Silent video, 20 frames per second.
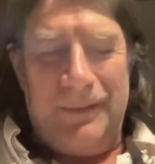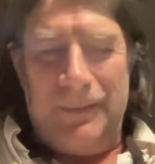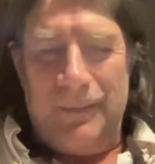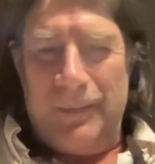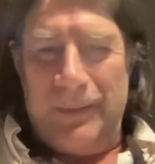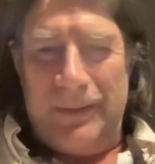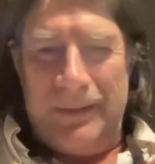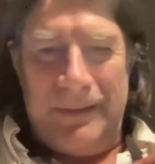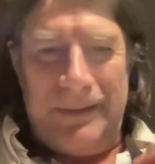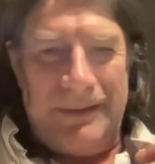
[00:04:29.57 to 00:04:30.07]

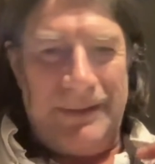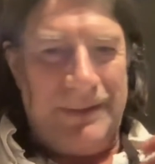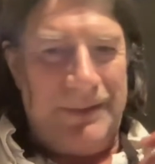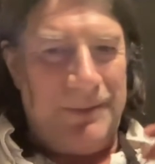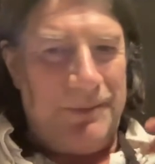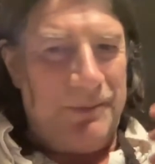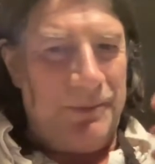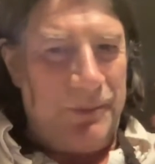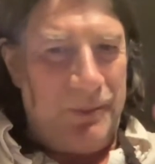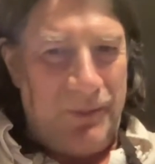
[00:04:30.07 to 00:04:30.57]
Whether it's
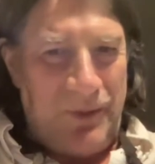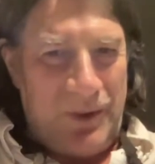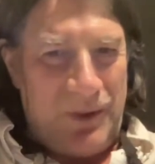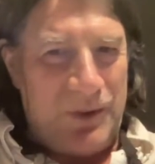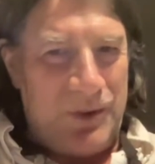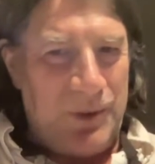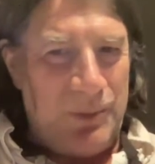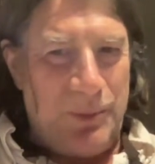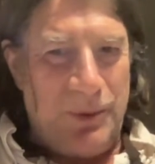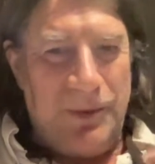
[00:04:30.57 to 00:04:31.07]

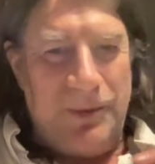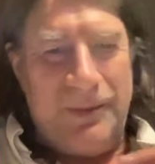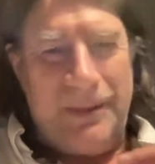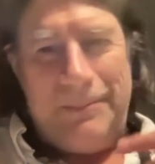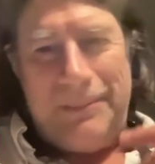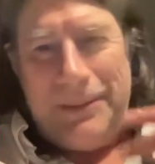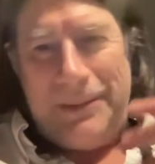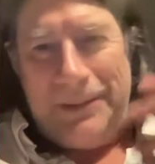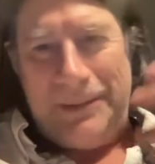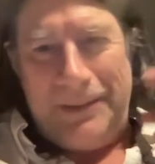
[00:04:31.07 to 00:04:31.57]
functional
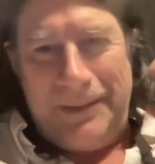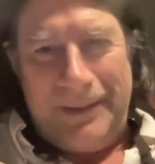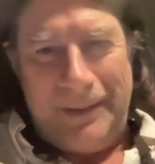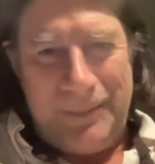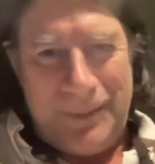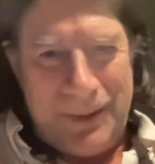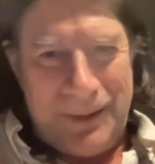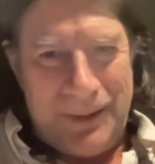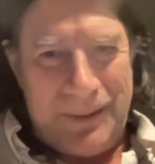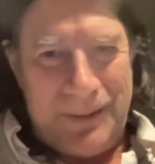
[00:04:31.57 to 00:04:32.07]
programming or
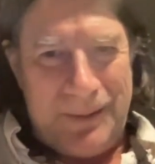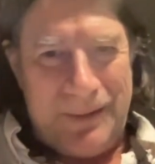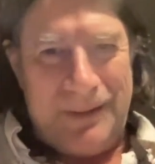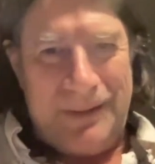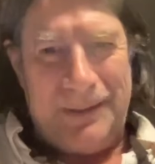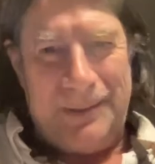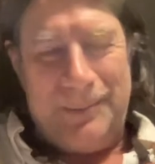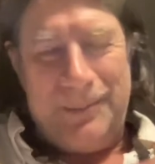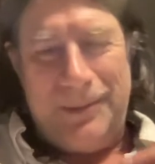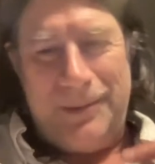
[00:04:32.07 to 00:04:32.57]

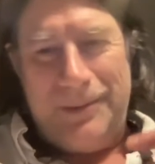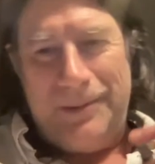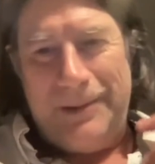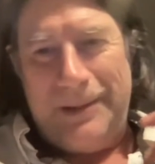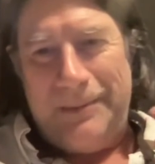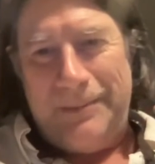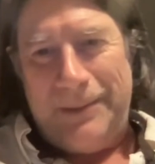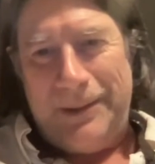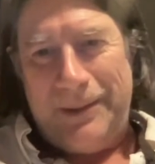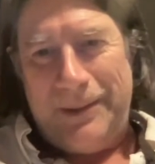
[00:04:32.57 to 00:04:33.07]
object-oriented
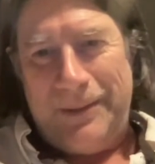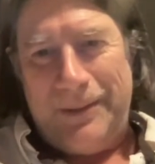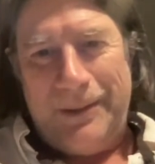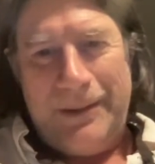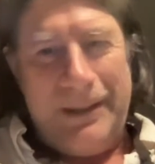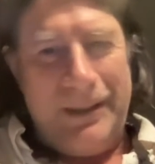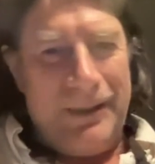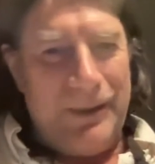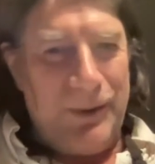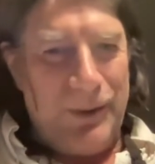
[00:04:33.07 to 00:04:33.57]
programming or
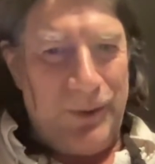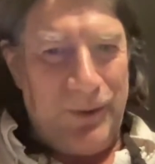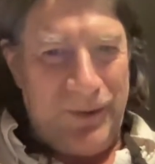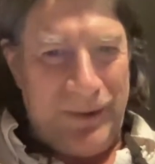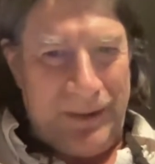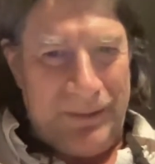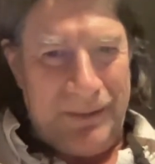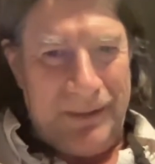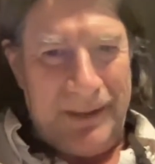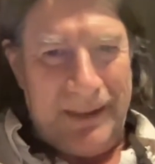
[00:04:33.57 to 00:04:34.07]
your
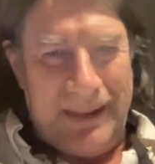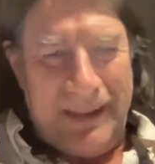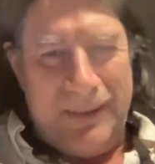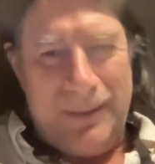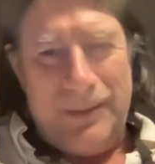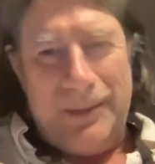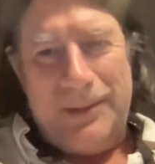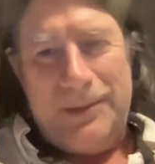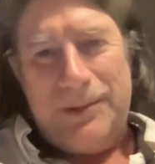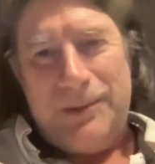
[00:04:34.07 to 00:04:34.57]
favorite
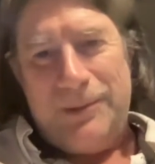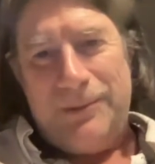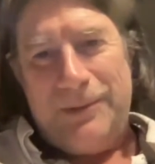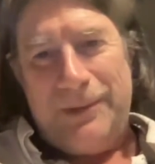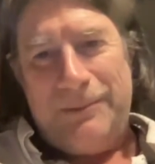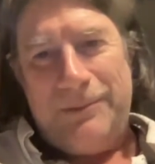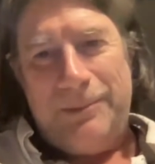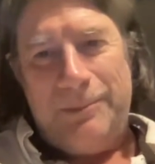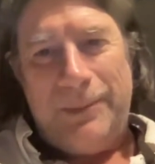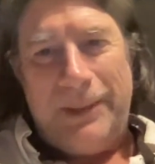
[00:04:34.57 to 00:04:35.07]
language, your
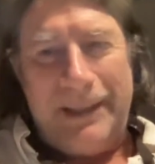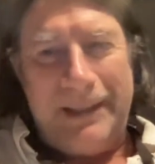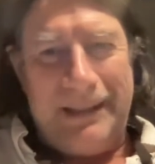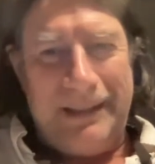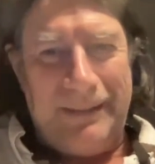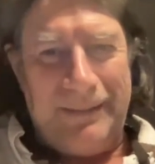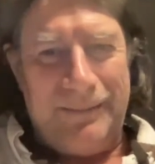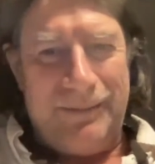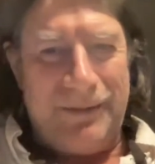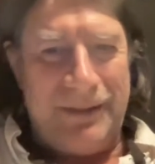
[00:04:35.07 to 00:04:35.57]
favorite
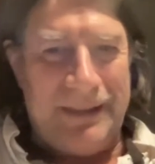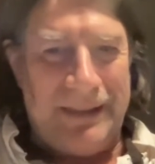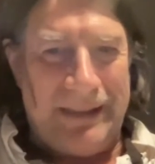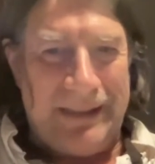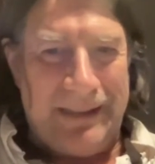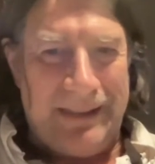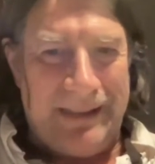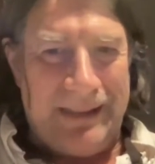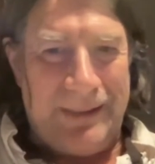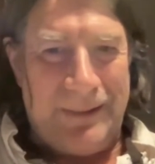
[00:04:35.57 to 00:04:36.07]
back-end,
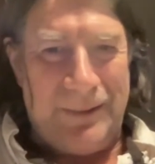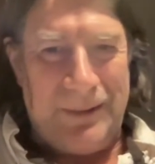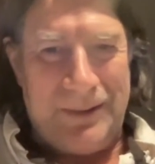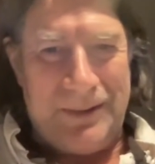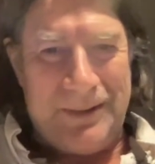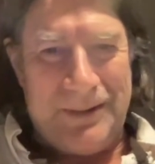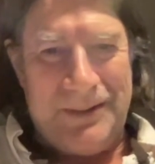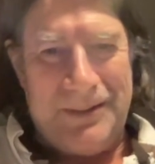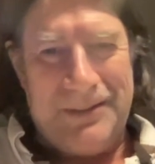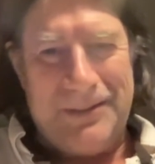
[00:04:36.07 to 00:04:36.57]
front-end
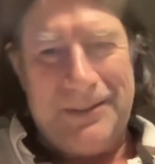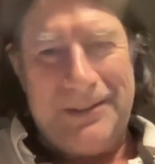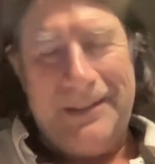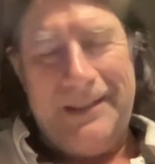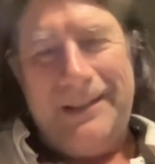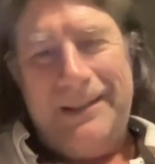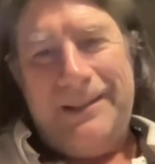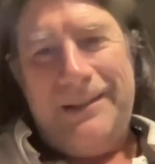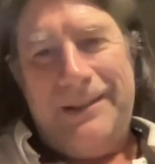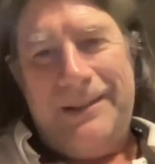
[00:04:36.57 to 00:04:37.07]
languages,
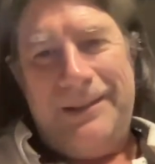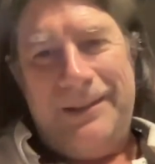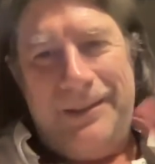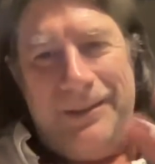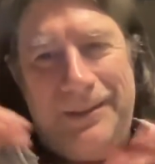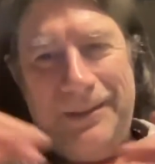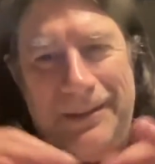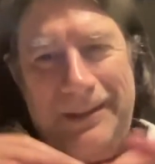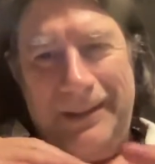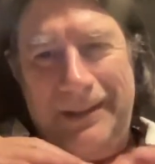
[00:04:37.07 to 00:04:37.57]

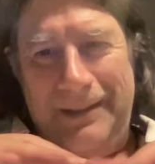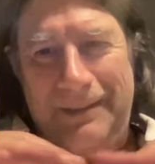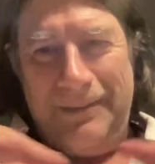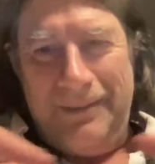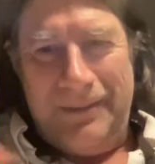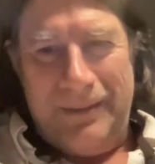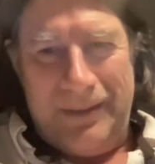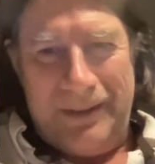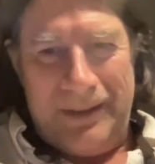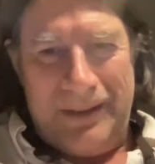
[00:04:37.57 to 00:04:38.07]
the
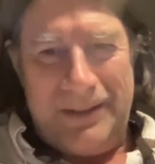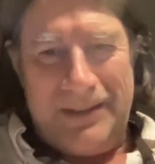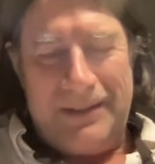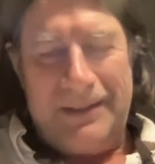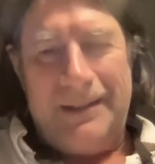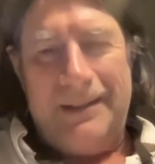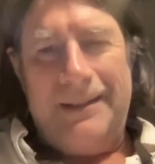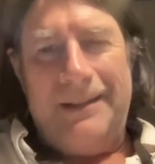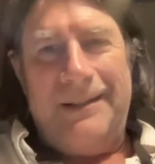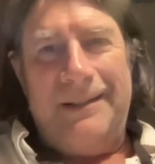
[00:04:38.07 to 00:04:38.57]
various
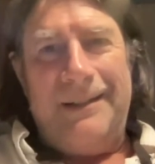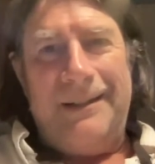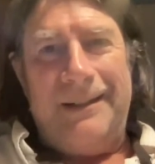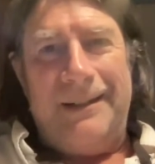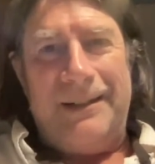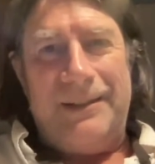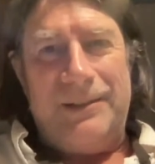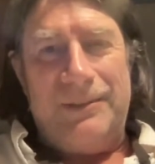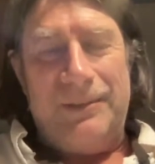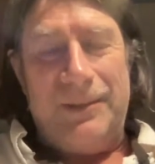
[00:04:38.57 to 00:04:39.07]

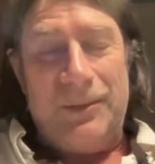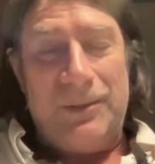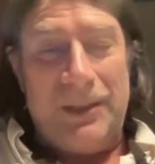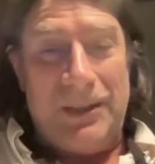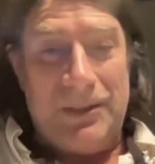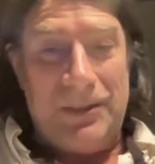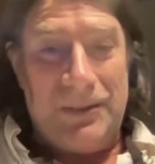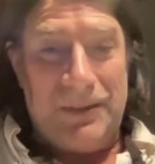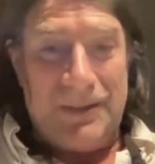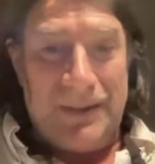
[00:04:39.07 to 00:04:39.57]
kinds of
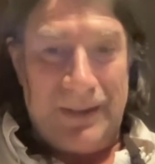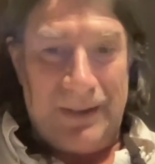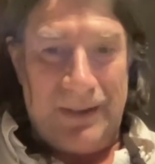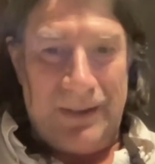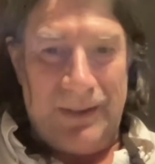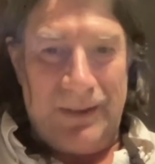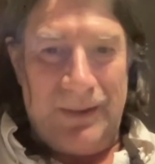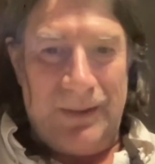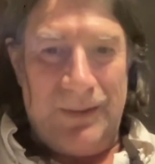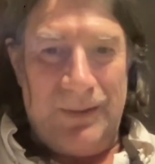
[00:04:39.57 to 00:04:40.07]
notations that are
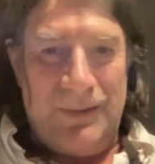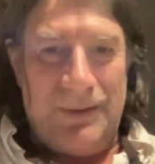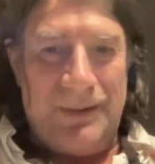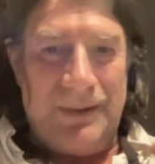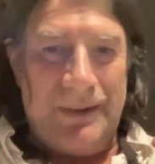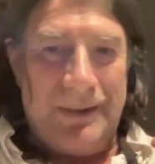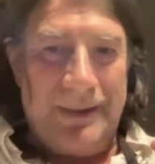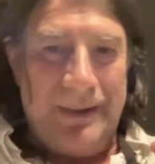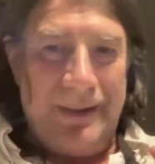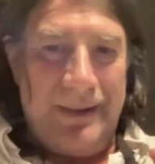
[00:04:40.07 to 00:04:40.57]

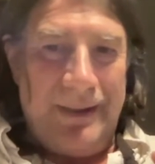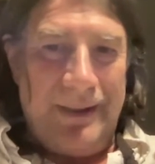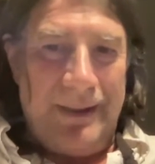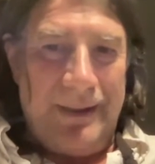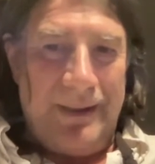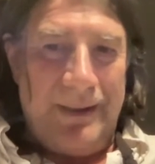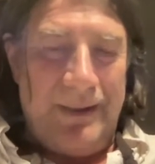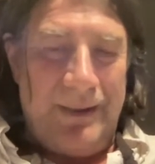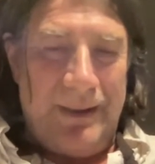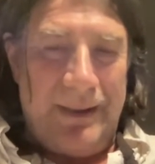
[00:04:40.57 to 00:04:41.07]
used,
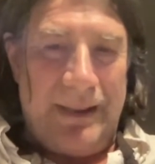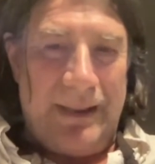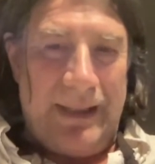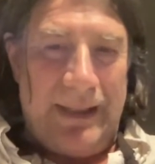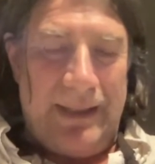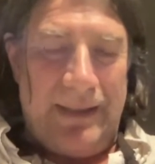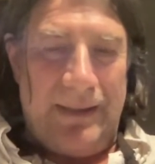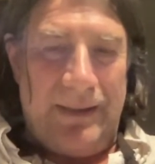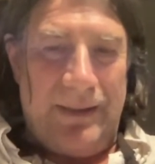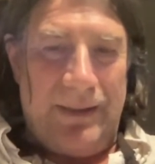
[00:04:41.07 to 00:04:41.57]

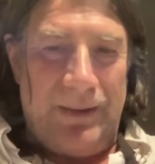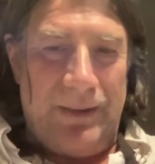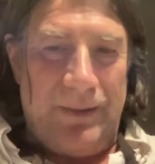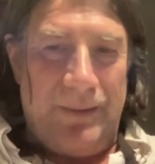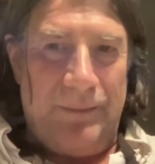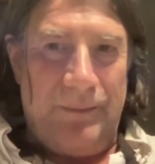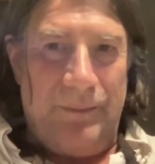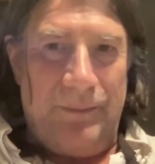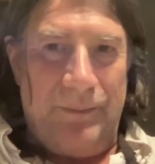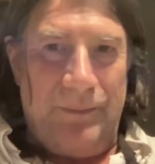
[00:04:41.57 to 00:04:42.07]
and
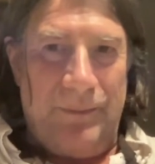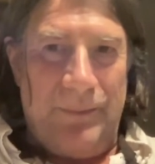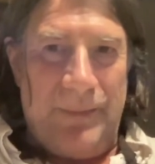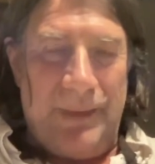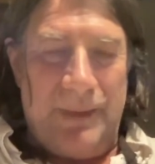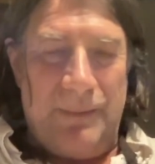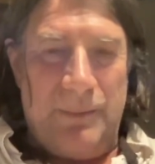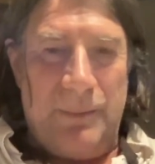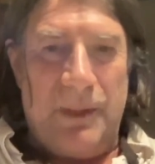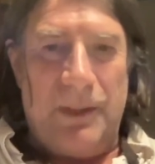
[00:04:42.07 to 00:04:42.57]

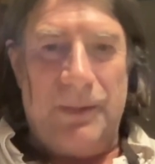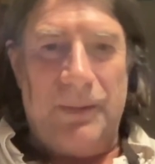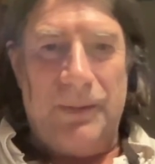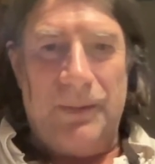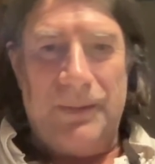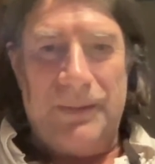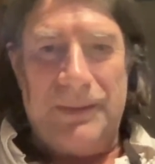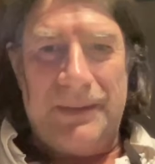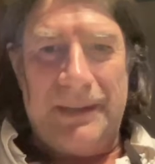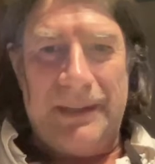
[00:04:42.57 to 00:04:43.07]
the
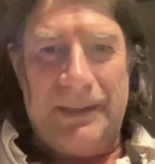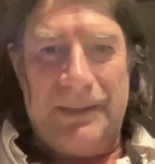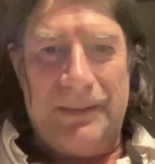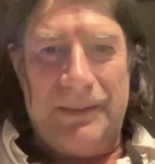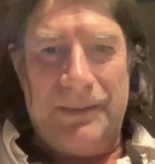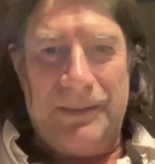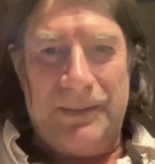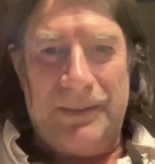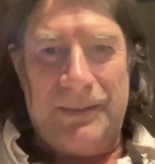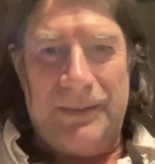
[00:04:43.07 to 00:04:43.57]
models that
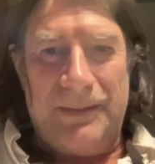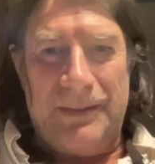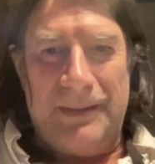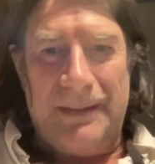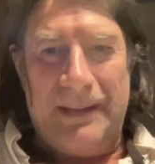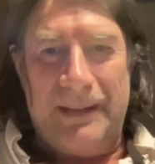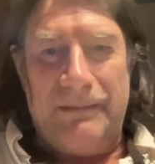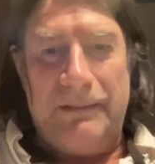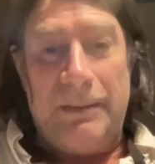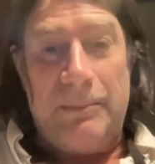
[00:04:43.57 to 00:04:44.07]

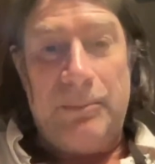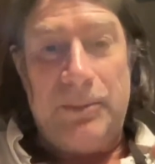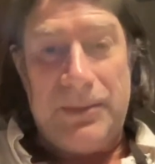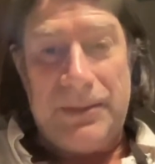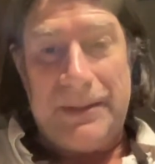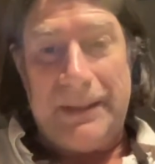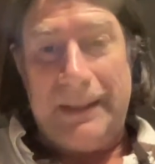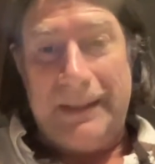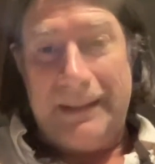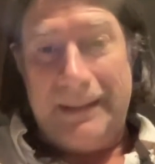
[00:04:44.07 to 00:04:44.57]
they
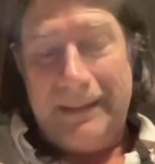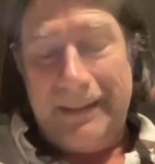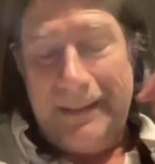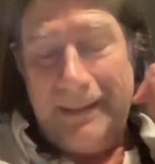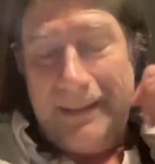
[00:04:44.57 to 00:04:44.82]
represent